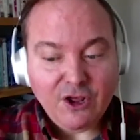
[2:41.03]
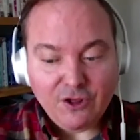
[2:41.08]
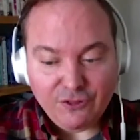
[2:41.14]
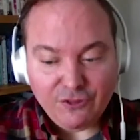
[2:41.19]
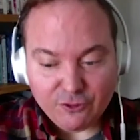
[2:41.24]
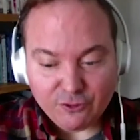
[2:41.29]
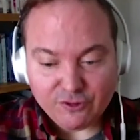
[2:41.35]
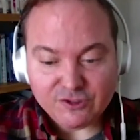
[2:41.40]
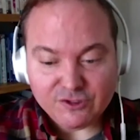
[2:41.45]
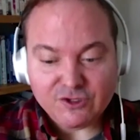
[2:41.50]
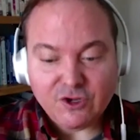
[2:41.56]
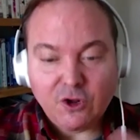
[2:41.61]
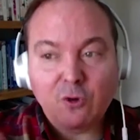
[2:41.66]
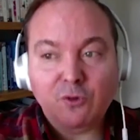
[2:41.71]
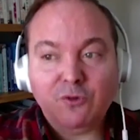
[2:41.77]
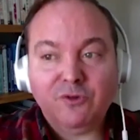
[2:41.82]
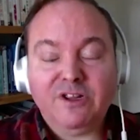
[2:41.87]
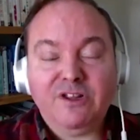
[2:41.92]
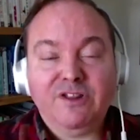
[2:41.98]
There is
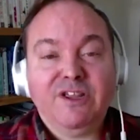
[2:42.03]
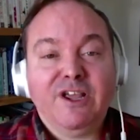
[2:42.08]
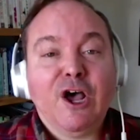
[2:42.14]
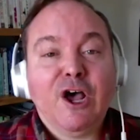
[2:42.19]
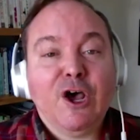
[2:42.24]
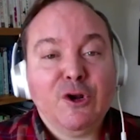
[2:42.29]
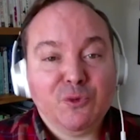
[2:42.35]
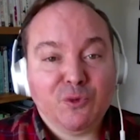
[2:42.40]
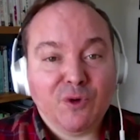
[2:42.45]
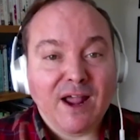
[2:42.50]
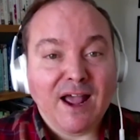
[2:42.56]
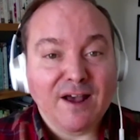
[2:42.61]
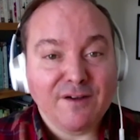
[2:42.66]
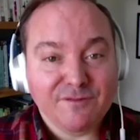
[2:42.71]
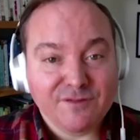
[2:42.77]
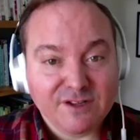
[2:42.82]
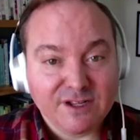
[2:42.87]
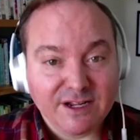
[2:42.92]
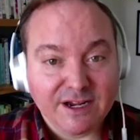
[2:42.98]
only the
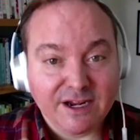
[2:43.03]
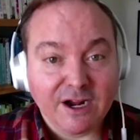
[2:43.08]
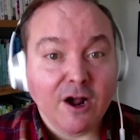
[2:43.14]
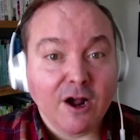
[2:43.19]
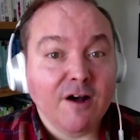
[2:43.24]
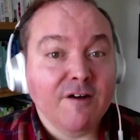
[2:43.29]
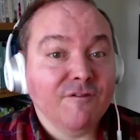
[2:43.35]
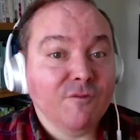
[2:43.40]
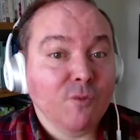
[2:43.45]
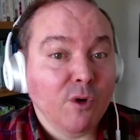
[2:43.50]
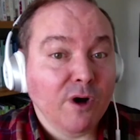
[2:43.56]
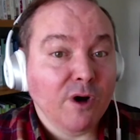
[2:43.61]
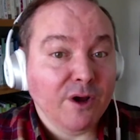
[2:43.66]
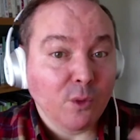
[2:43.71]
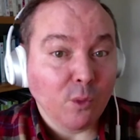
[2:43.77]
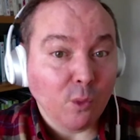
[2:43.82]
unraveling of what